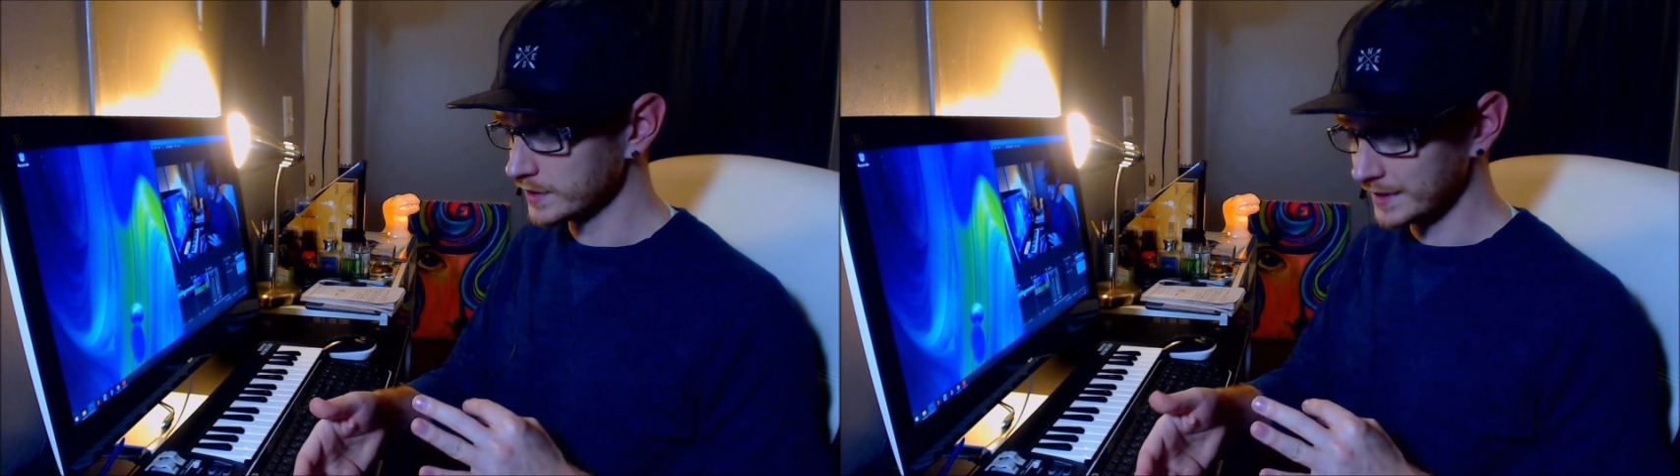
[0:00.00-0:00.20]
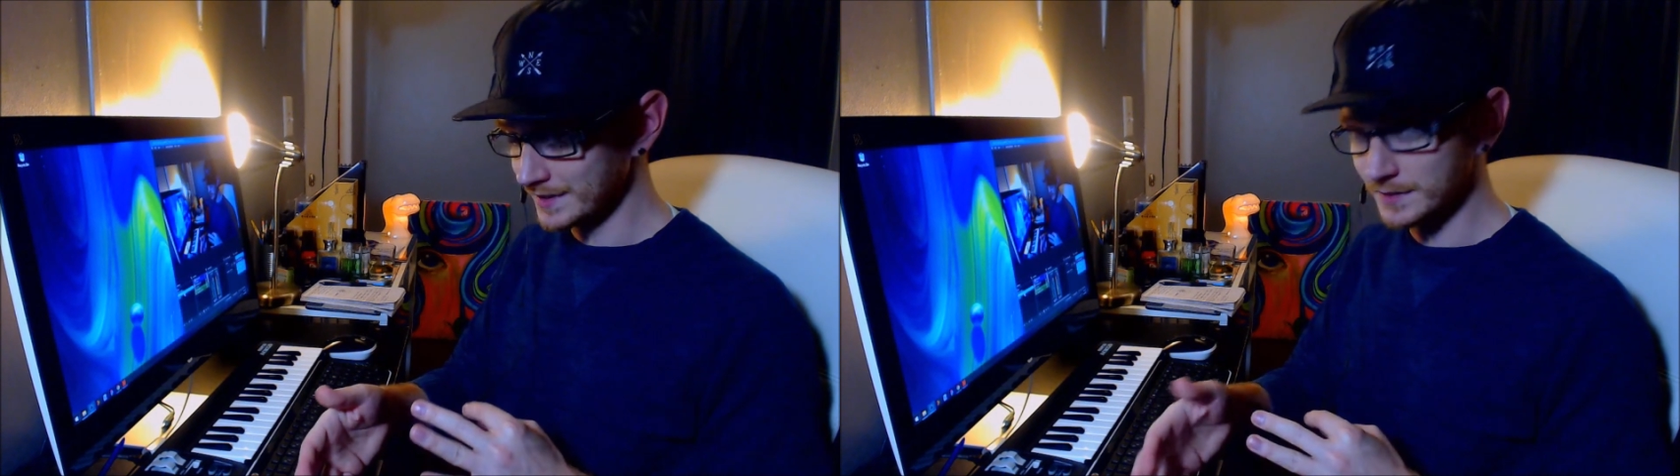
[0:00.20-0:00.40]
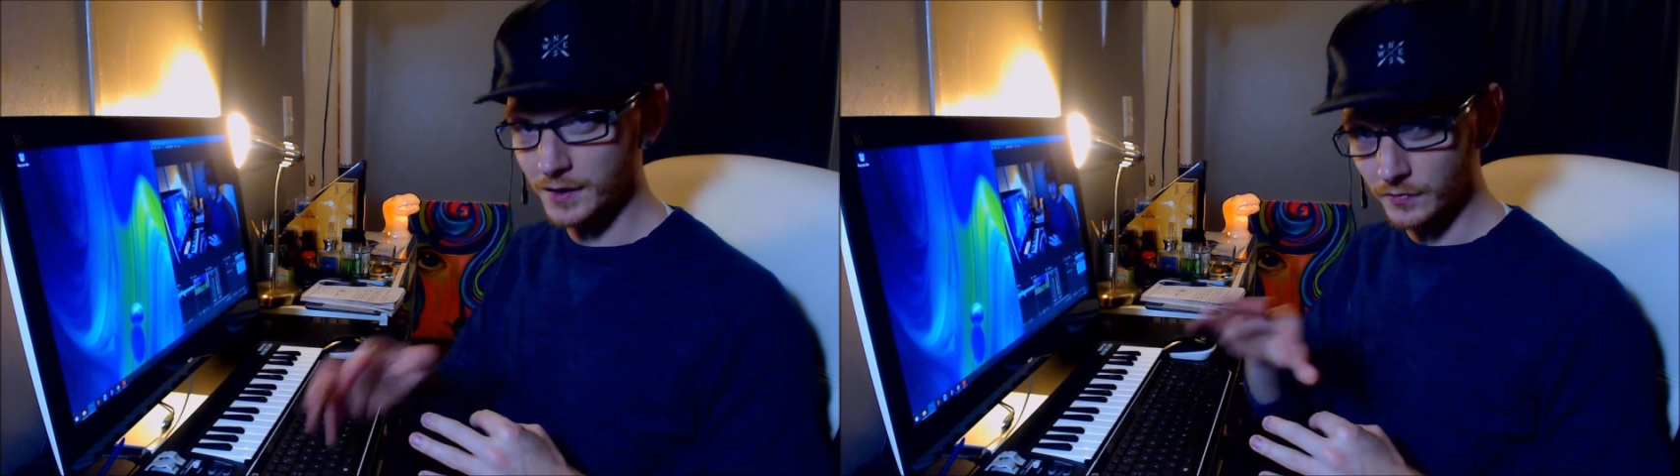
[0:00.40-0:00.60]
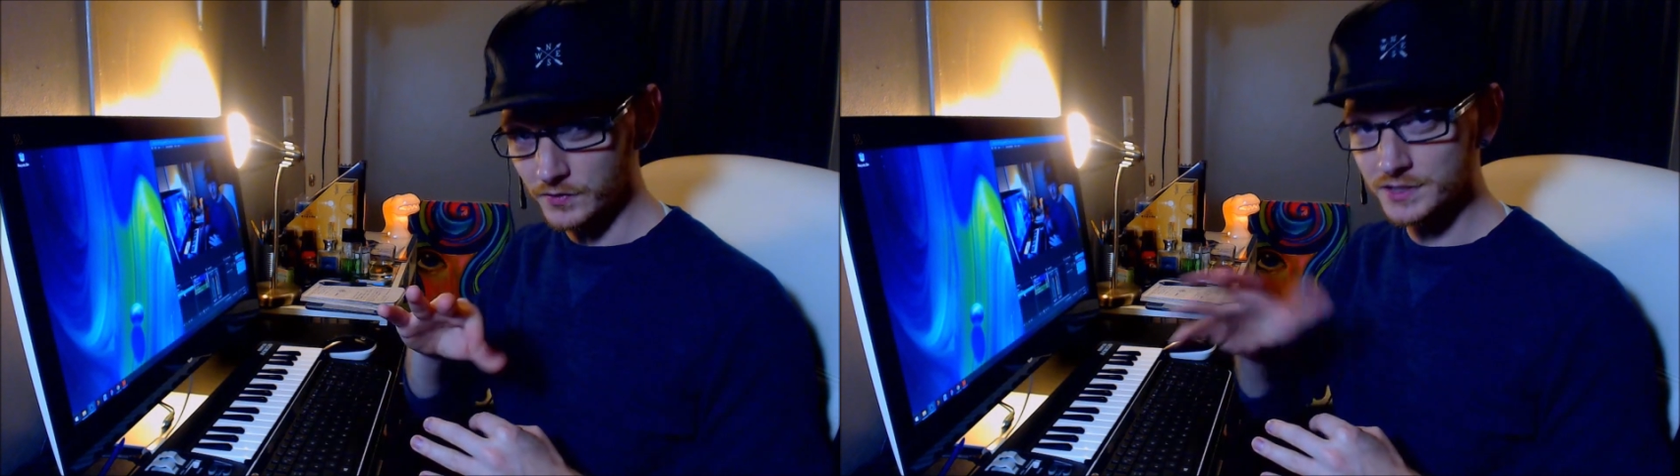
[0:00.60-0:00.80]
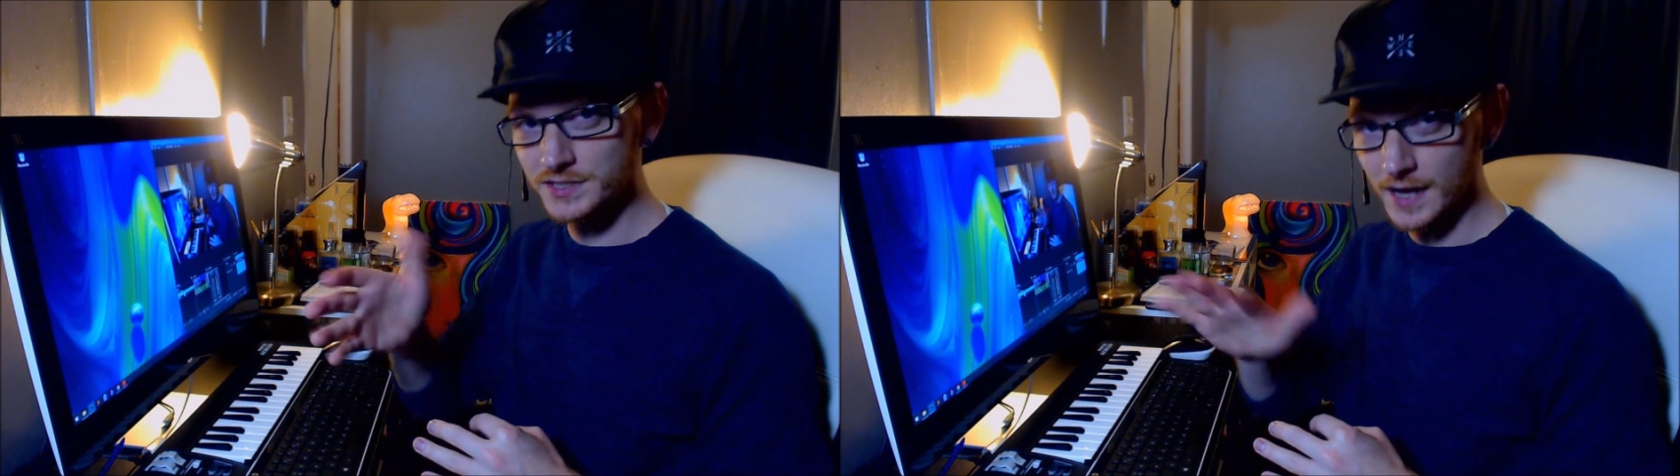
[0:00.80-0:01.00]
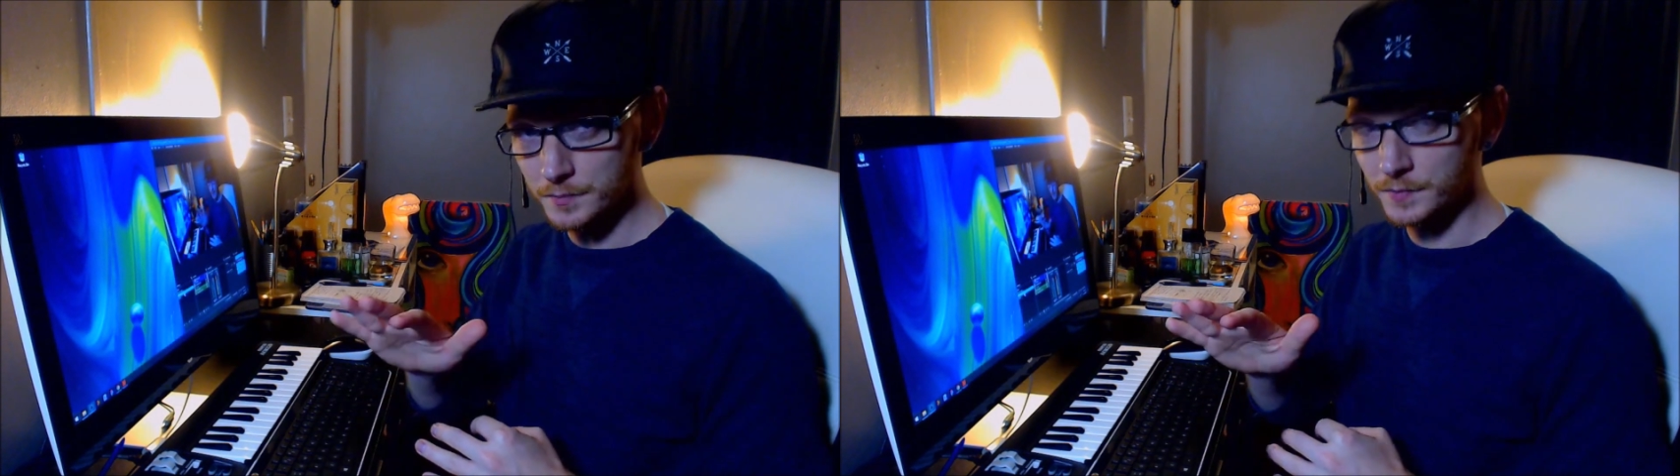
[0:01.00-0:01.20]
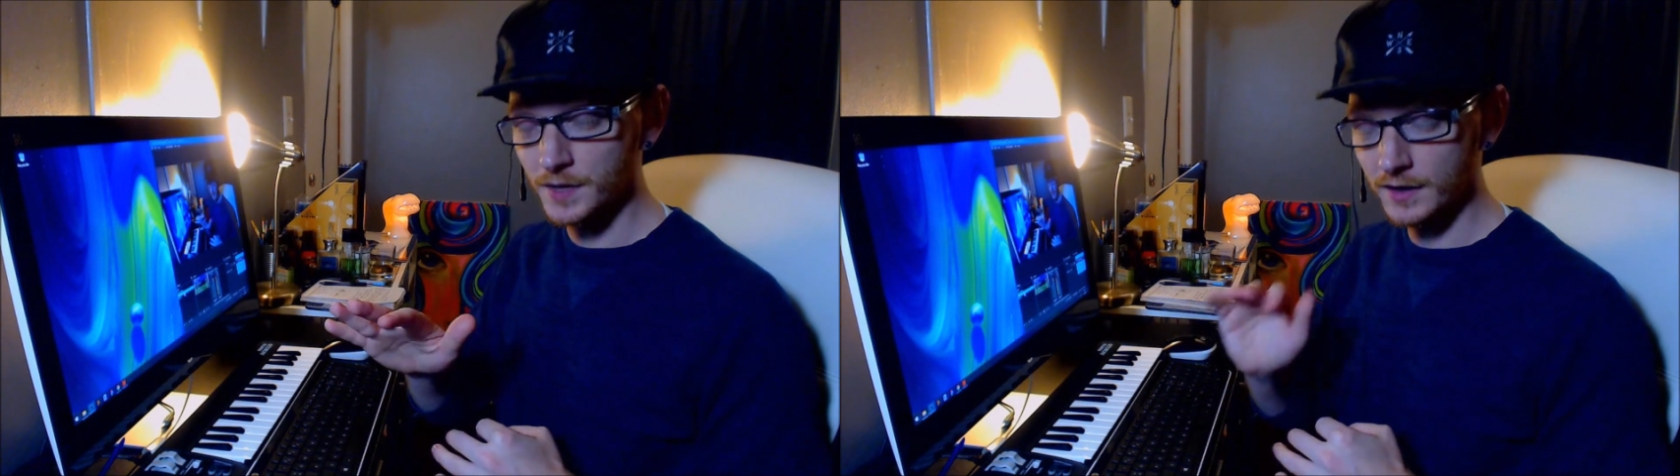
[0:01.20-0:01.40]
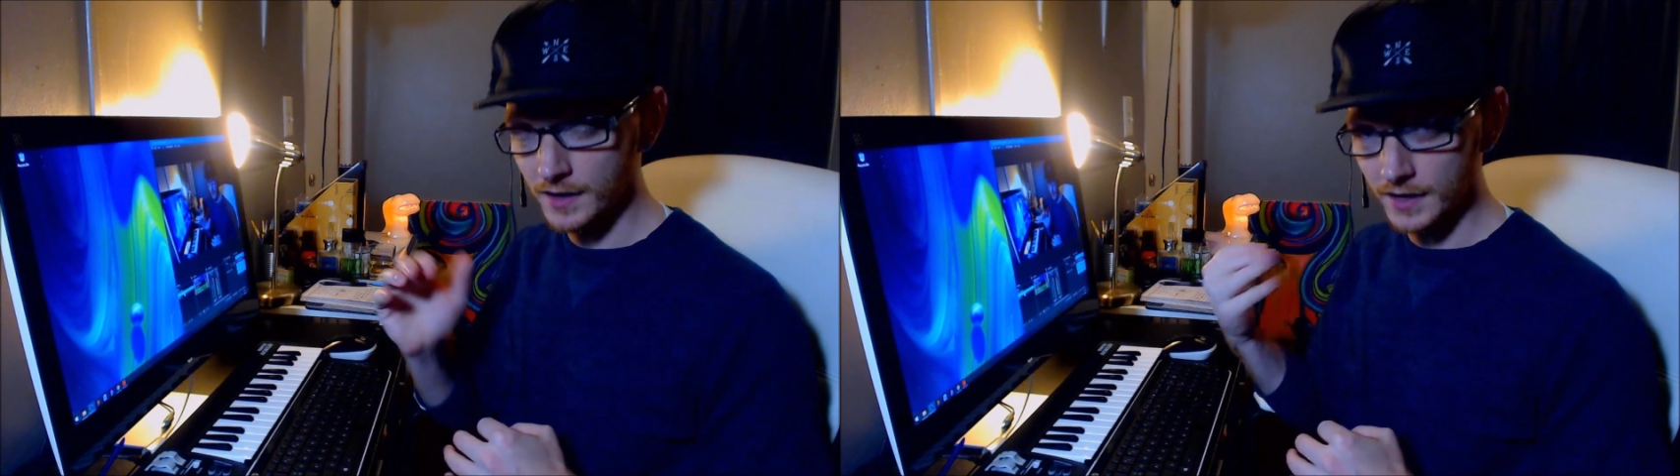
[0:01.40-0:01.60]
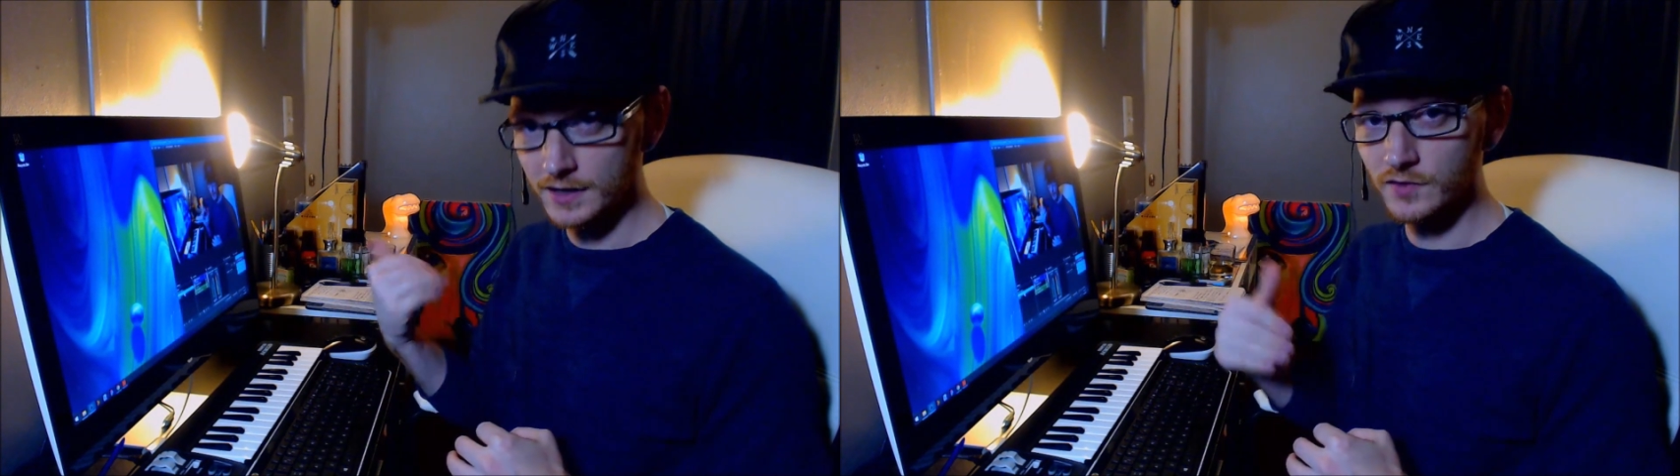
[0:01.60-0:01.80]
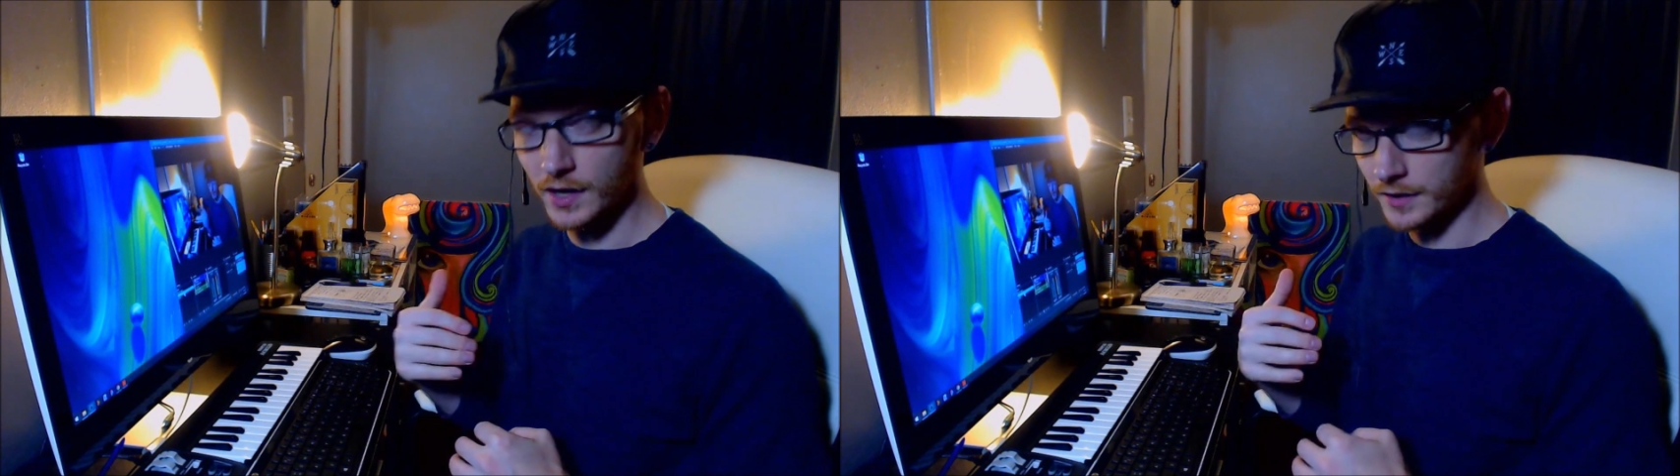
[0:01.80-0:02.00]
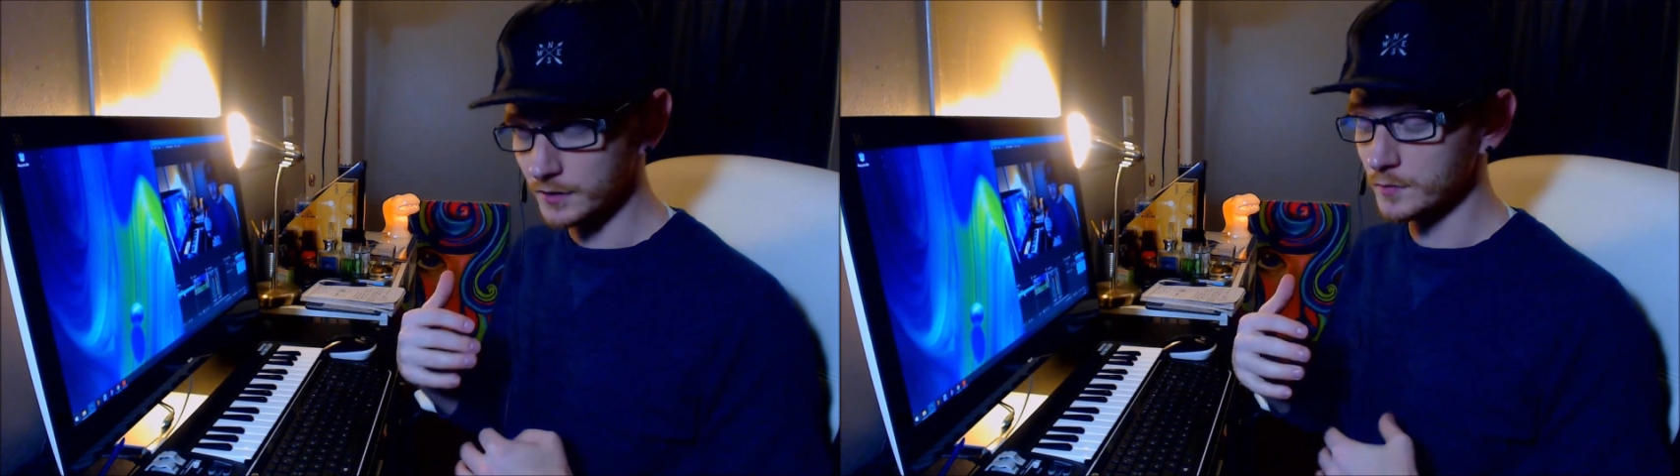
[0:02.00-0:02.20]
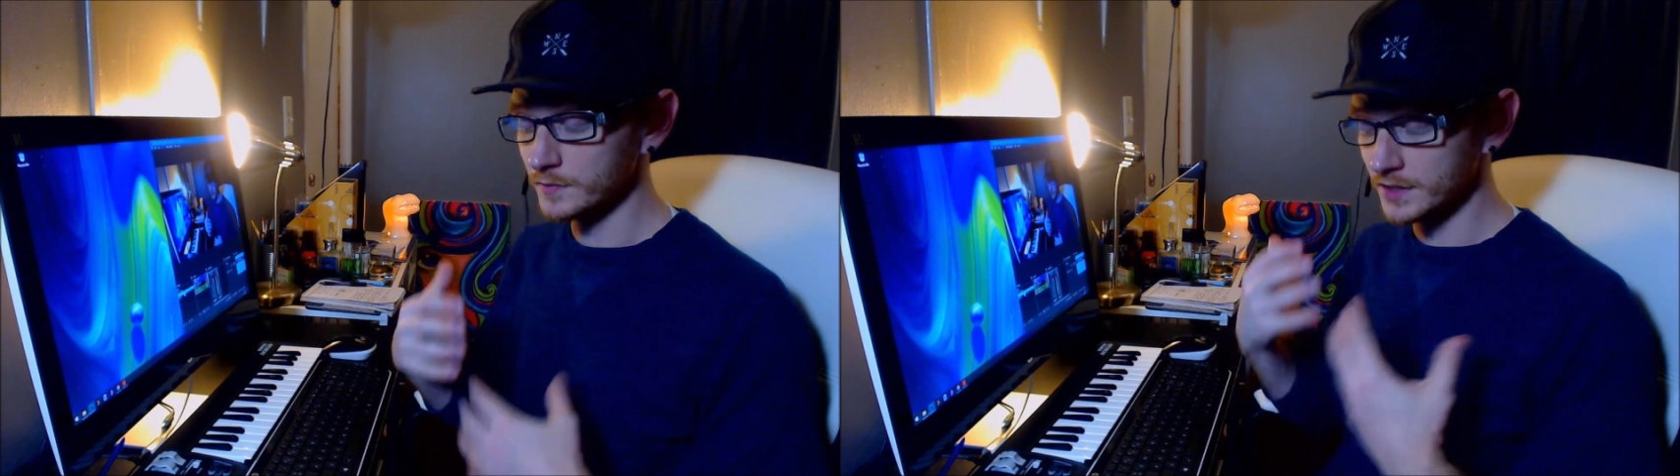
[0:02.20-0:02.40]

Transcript: I get about the same kind of audio.